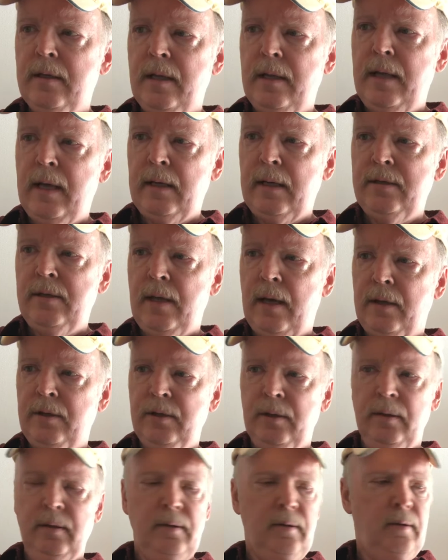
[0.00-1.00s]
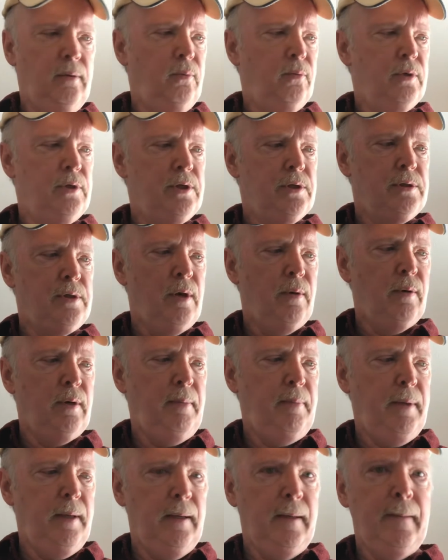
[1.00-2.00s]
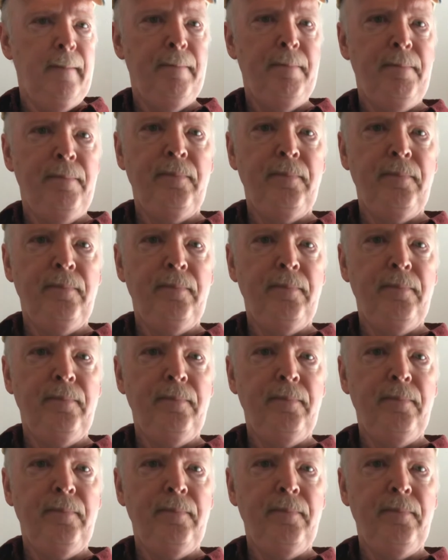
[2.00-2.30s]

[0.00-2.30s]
the next section, which is going to be